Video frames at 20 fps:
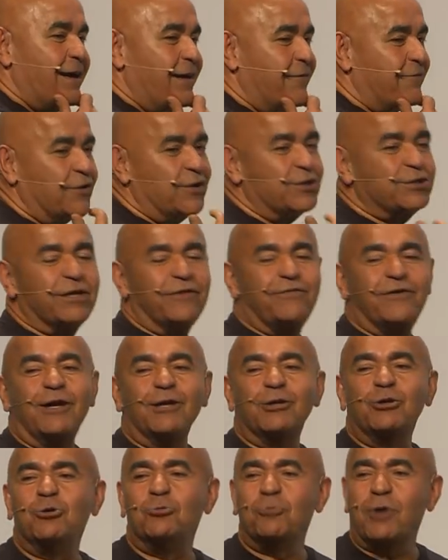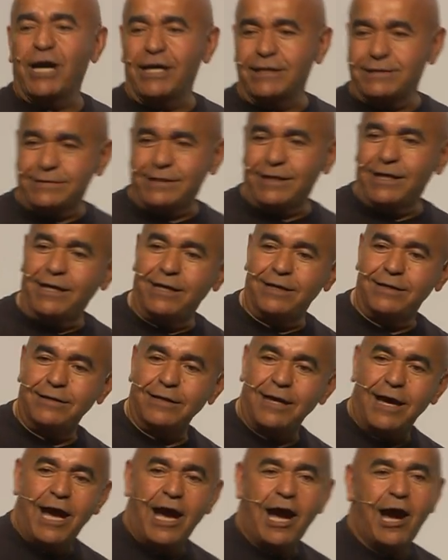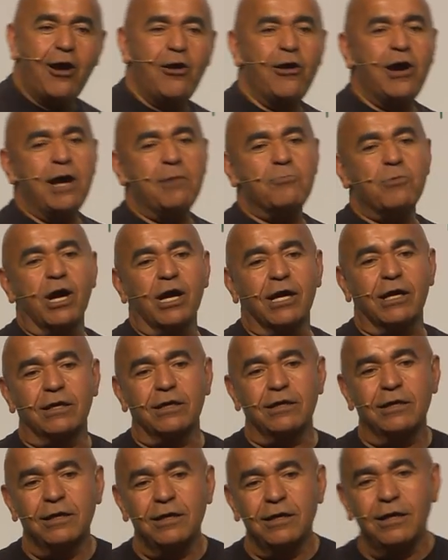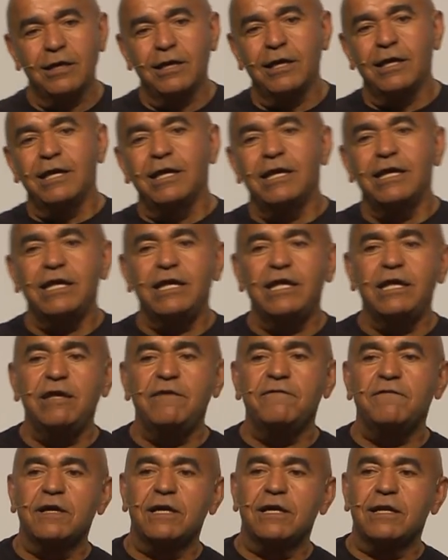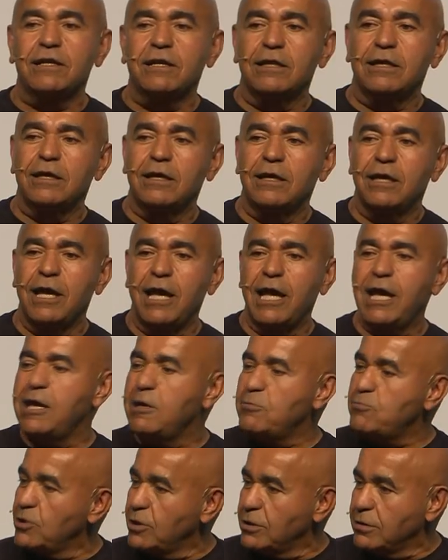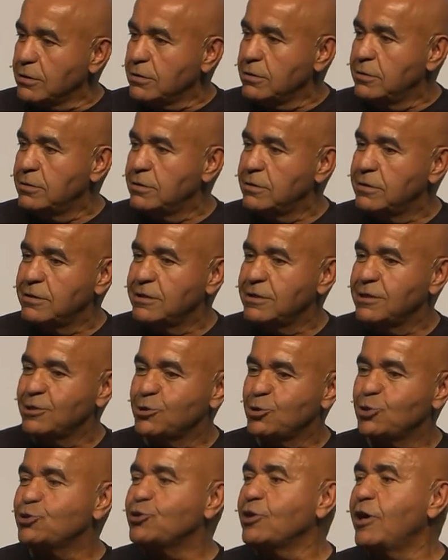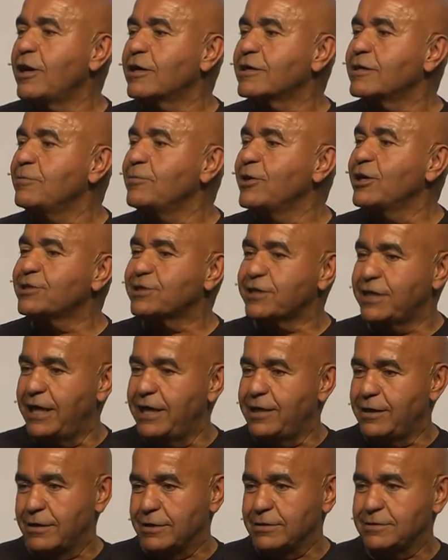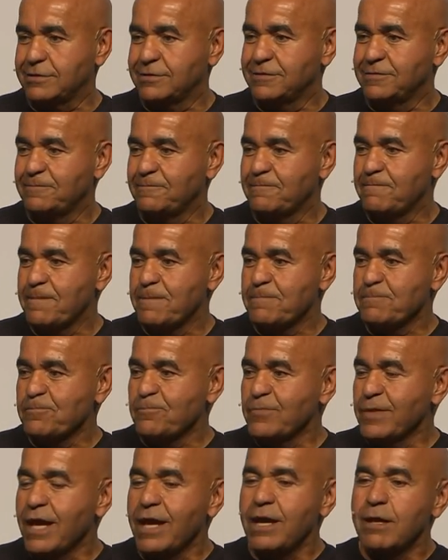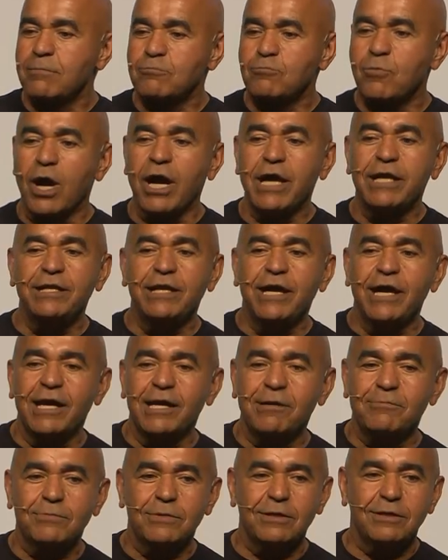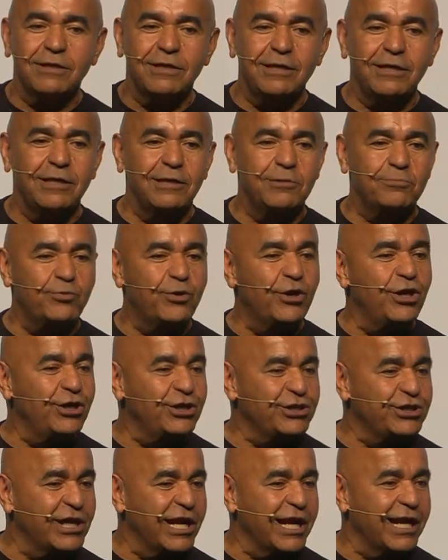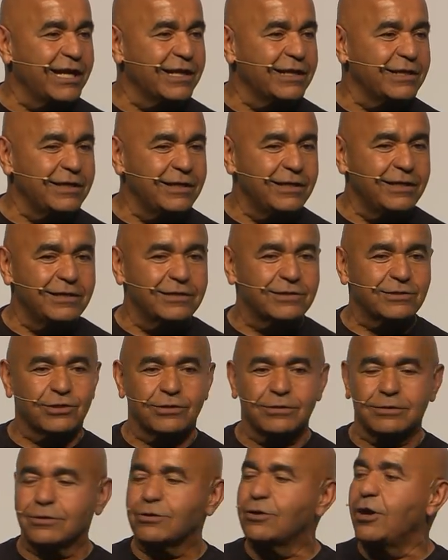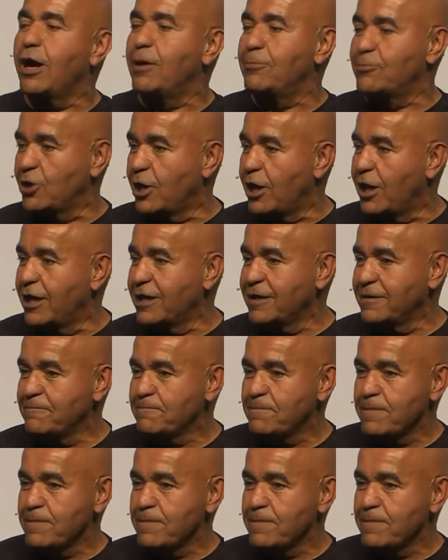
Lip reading: First of all, you might say, how am I even able to talk about chaos? My name in Persian is Kamran.